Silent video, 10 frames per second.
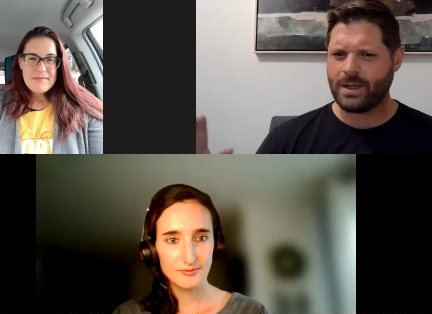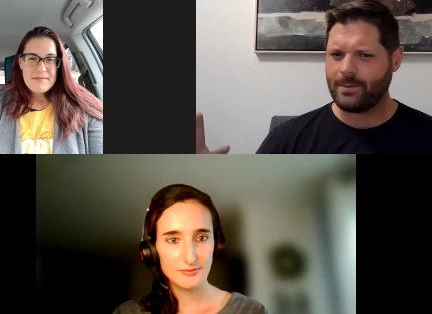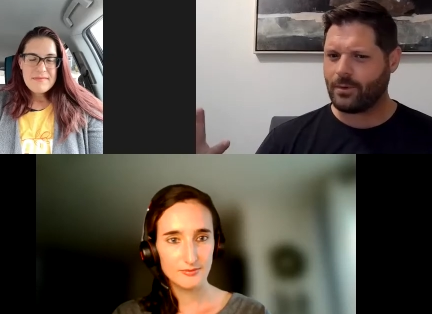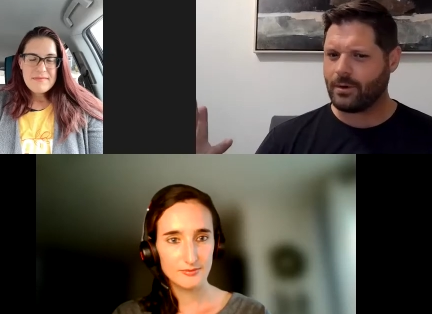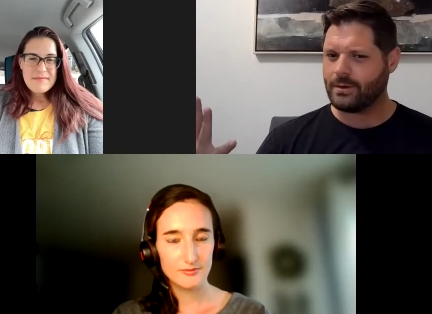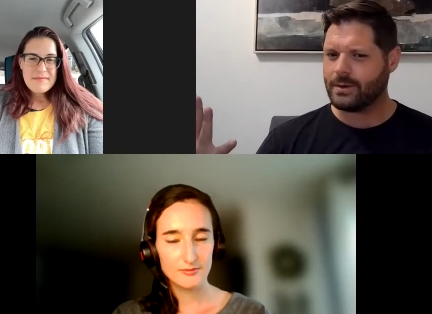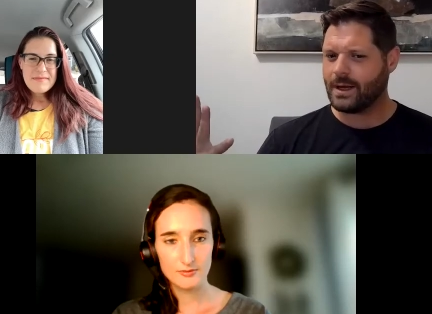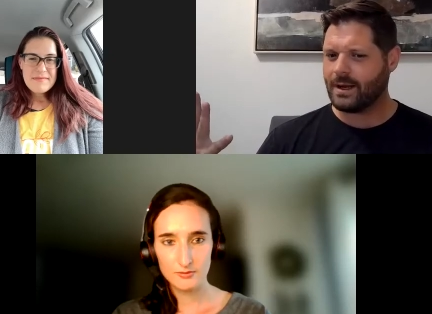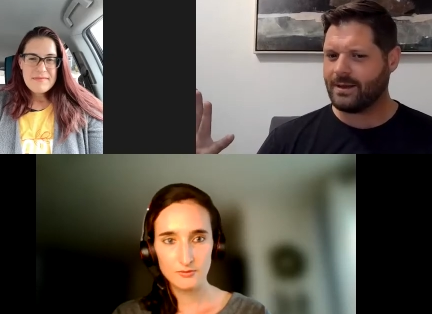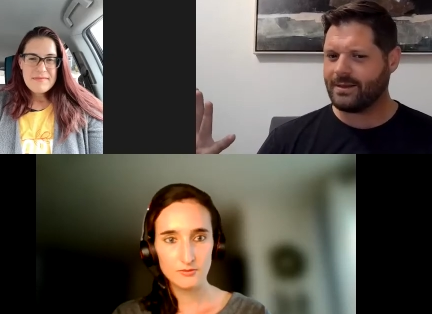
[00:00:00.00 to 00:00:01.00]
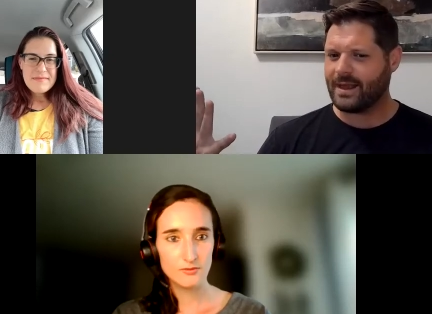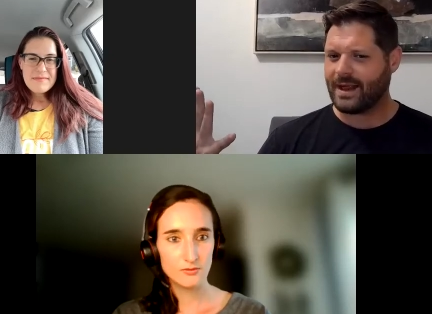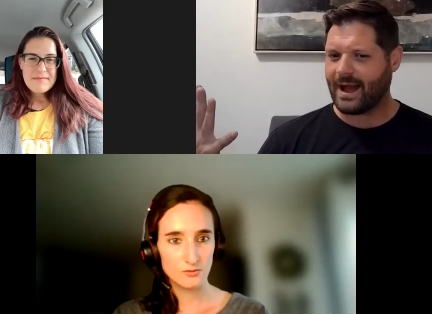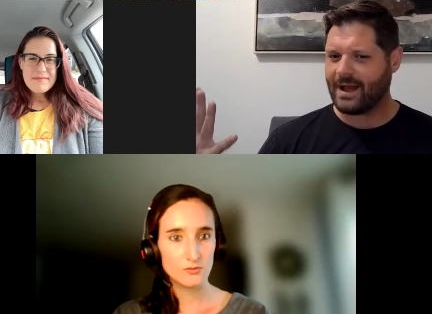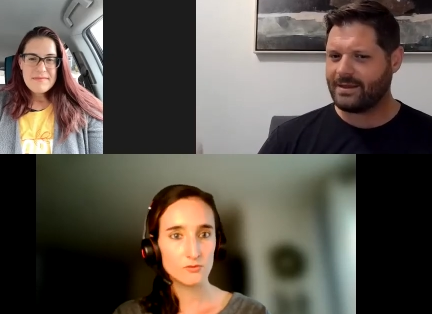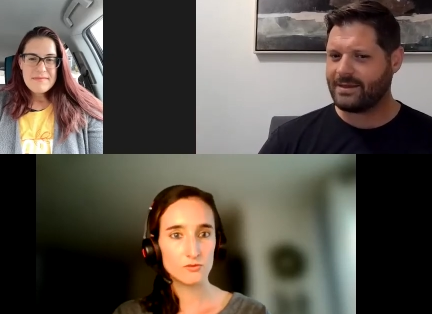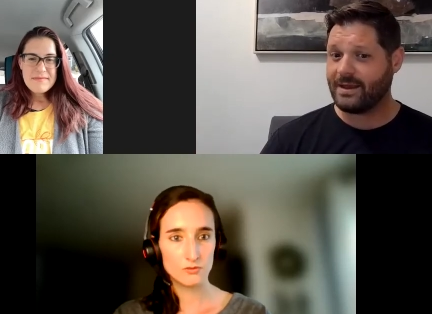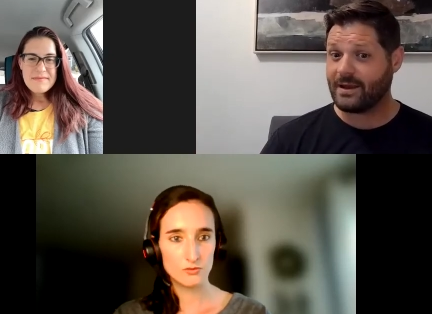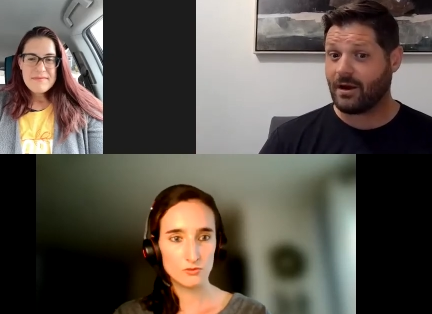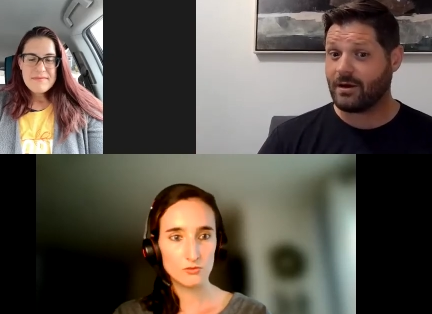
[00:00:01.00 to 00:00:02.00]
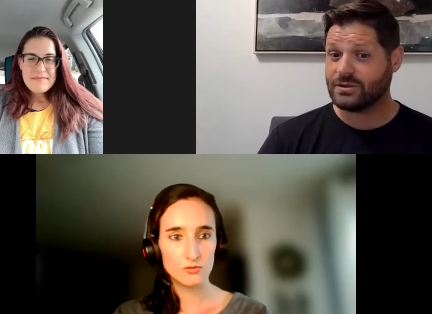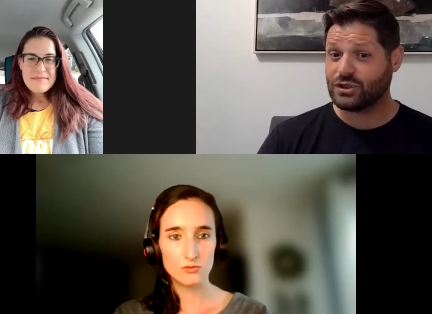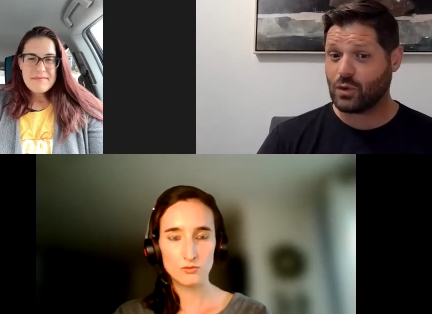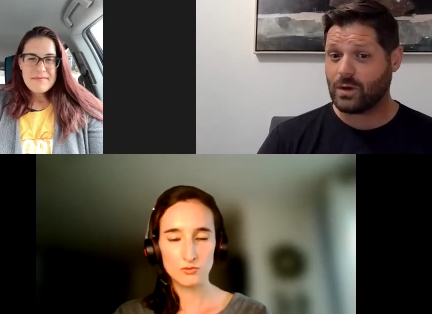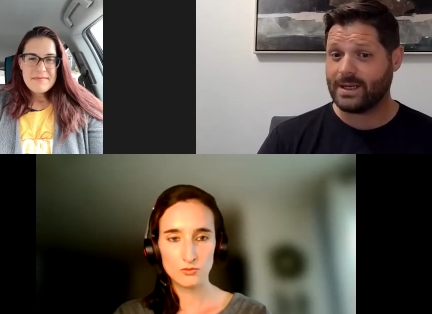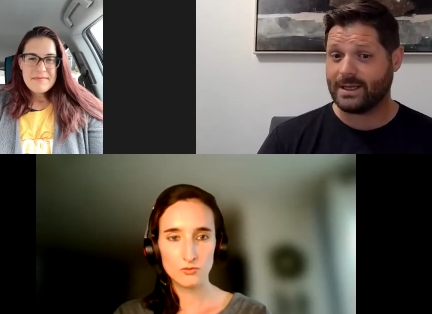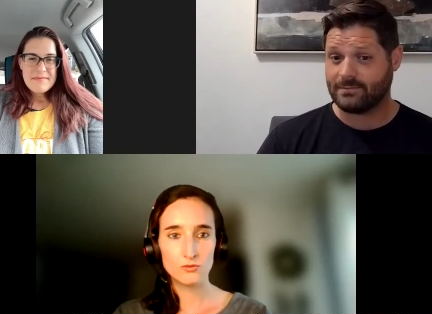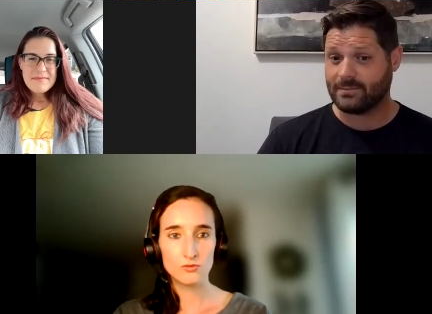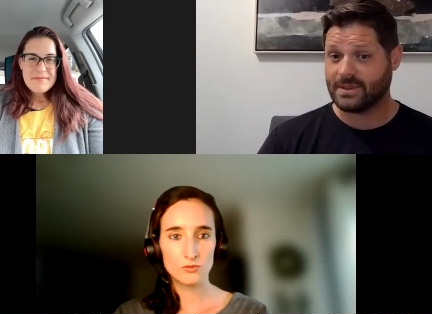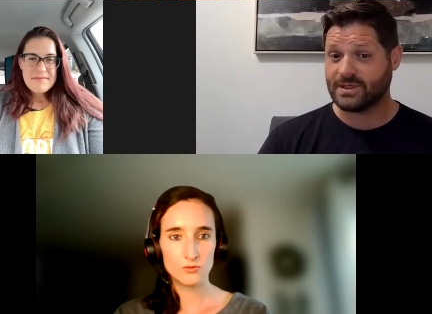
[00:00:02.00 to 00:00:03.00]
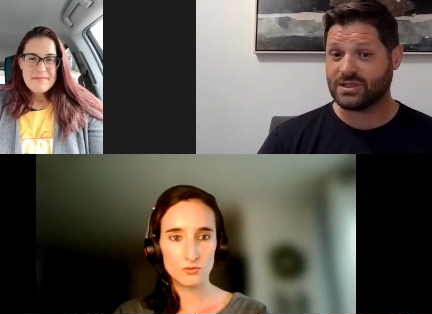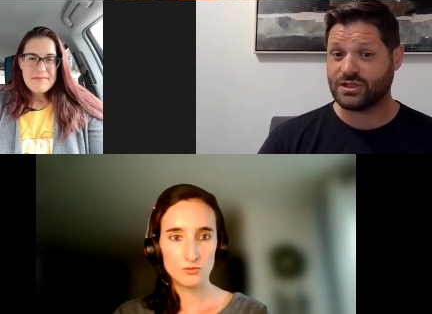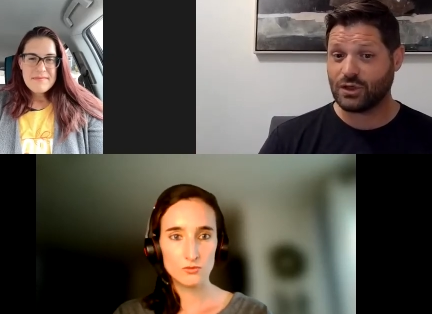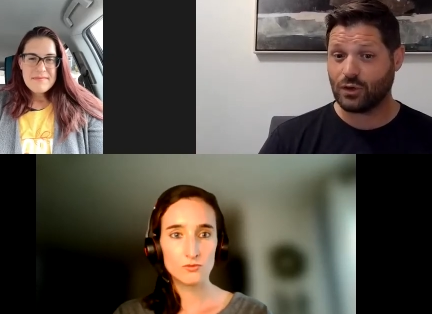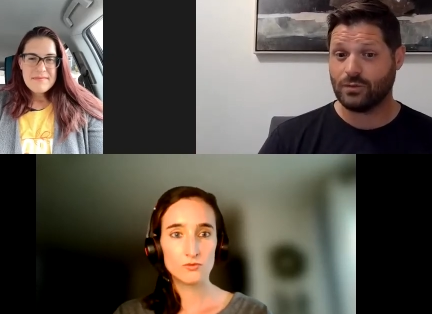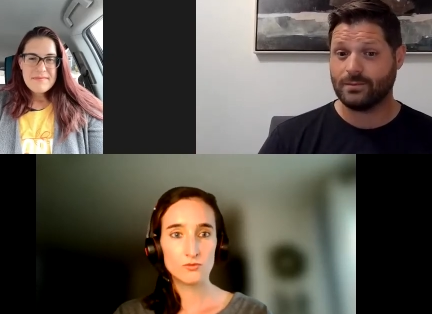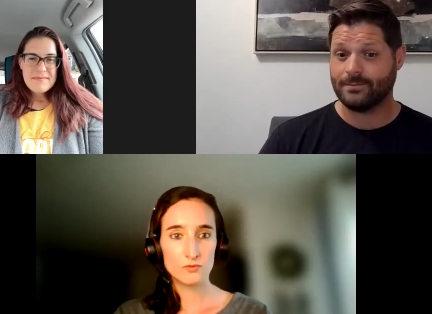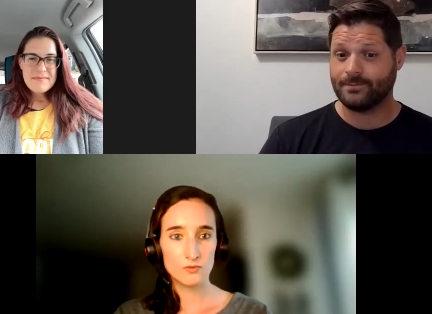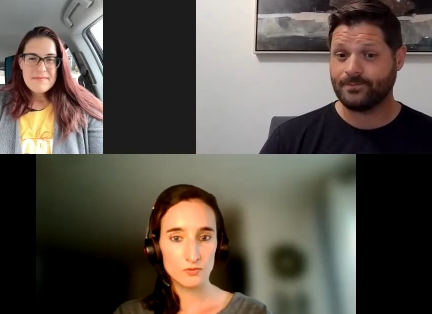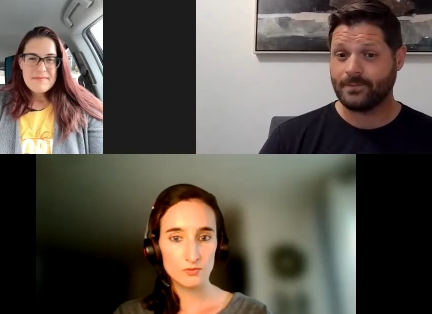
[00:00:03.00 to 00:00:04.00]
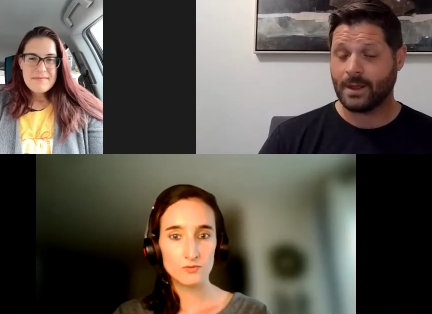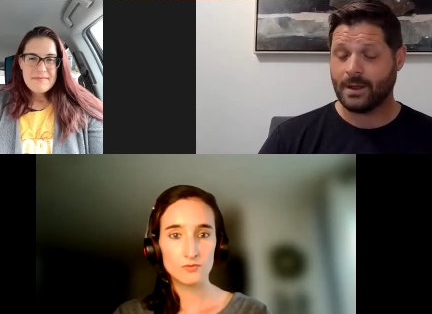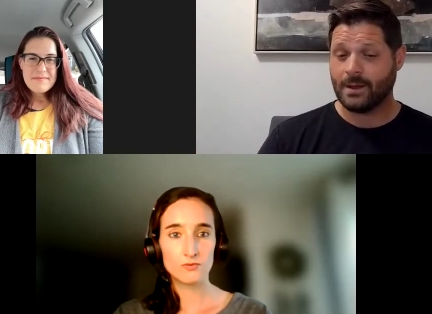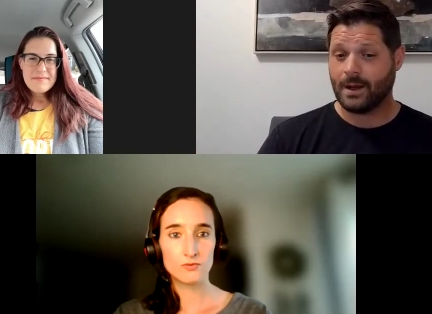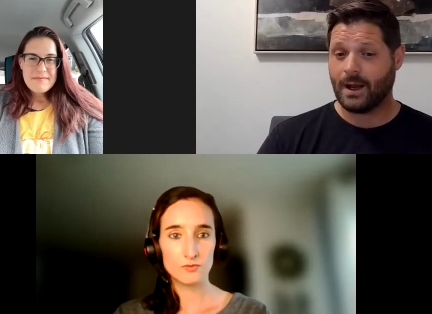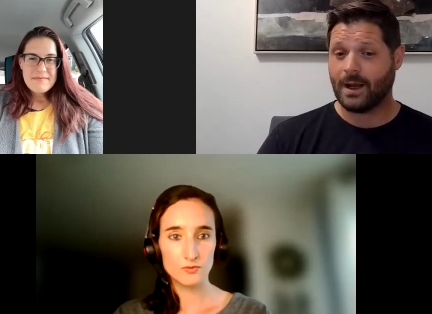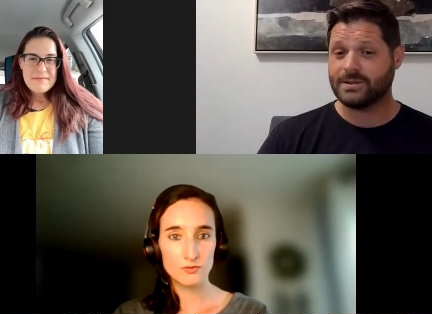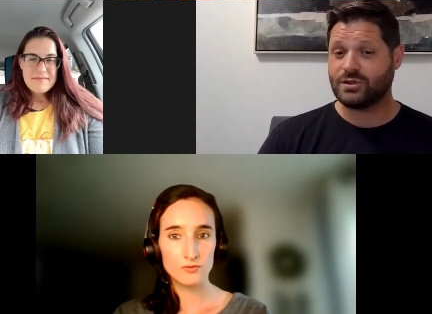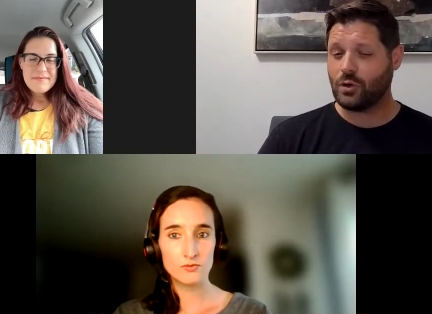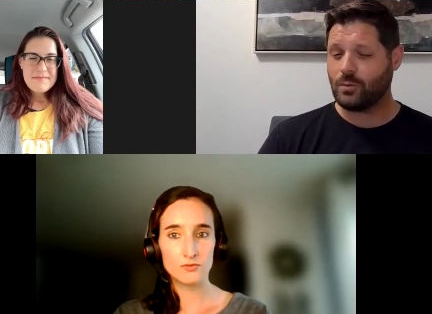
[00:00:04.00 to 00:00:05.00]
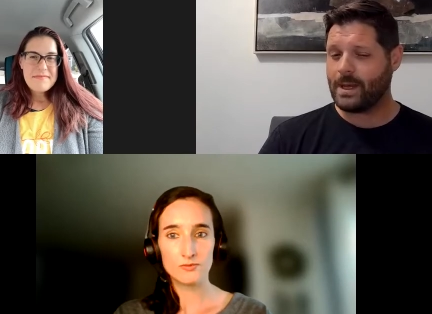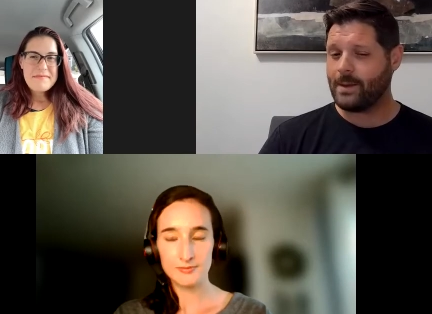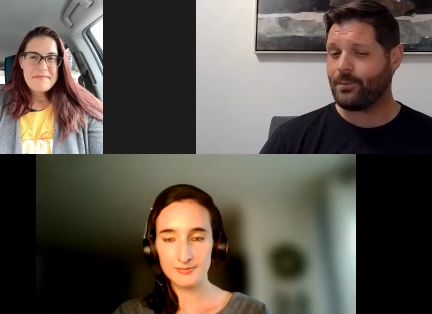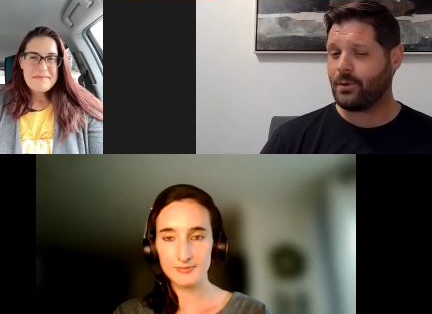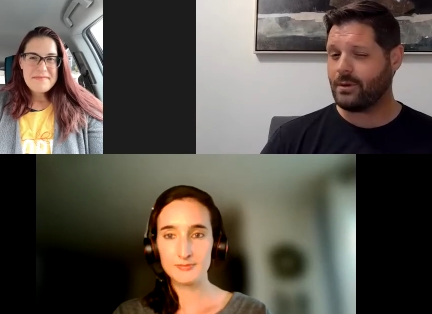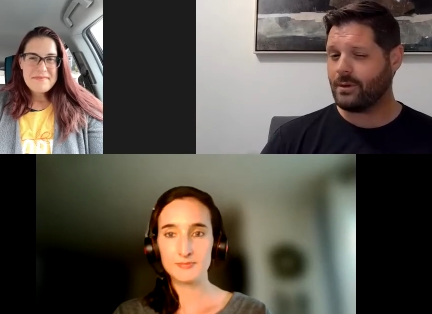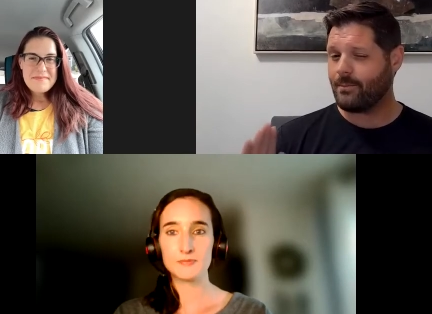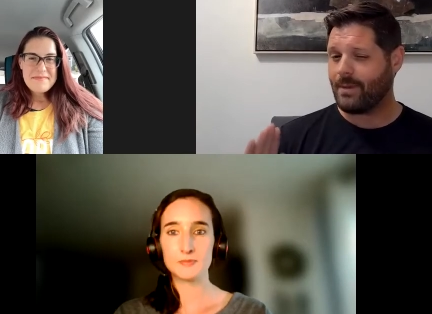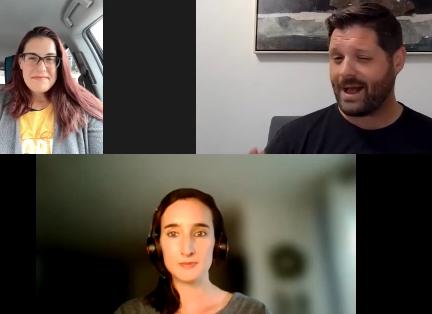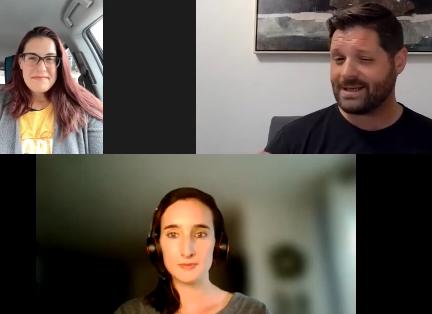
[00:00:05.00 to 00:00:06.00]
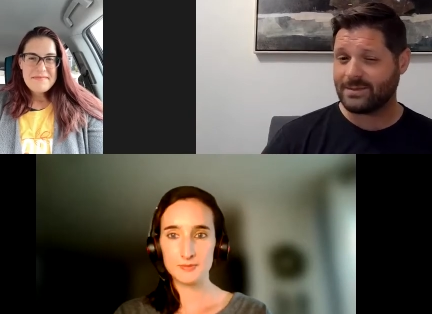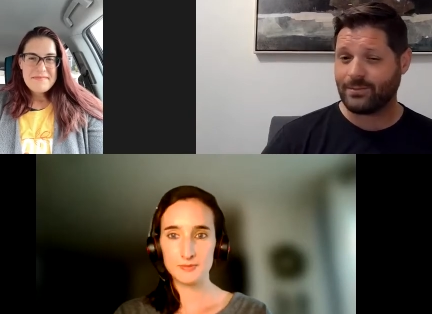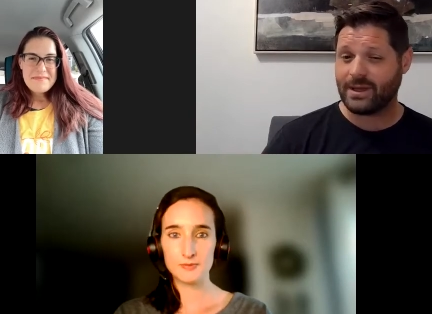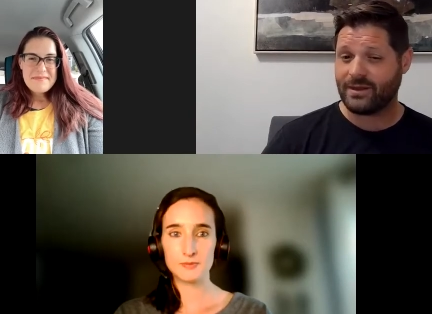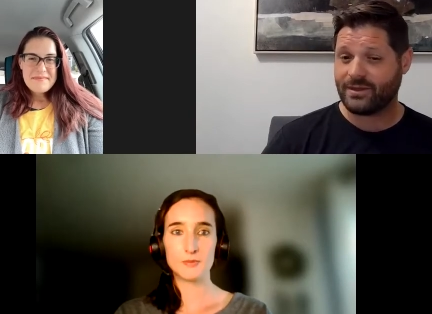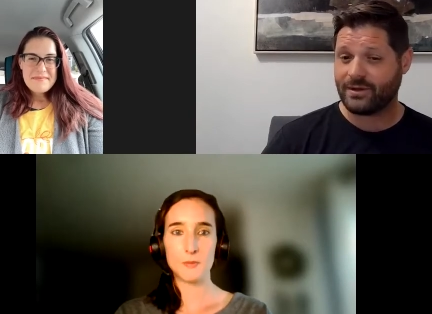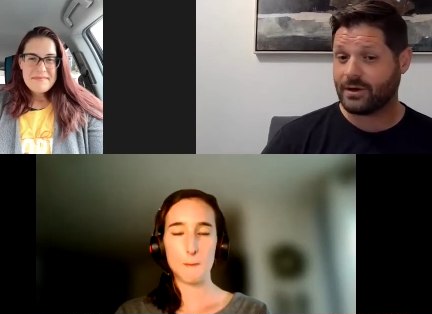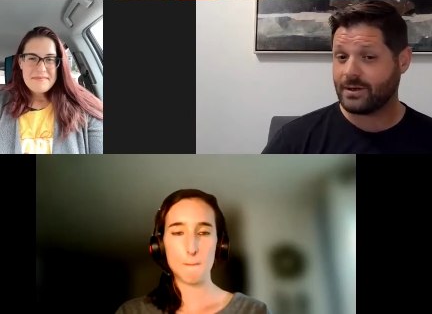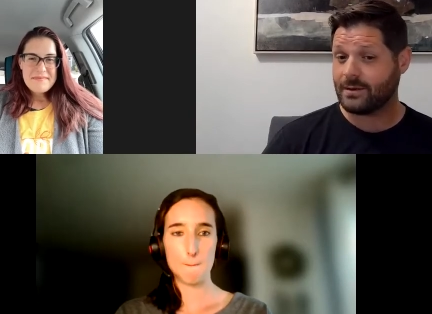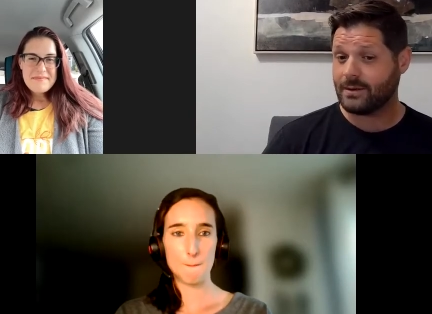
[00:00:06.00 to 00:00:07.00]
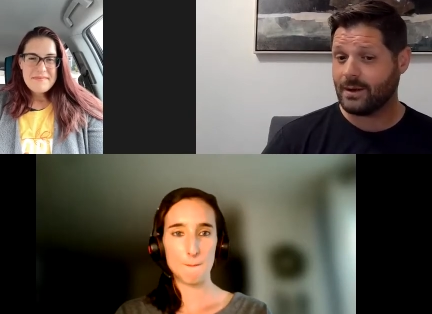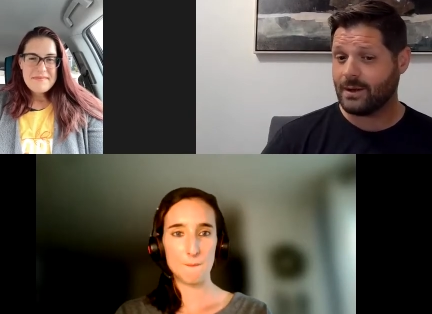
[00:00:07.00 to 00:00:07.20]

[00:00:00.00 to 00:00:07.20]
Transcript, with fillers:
Speaker 1: people uh, that I think are joining soon. Uh, two people, possibly a third.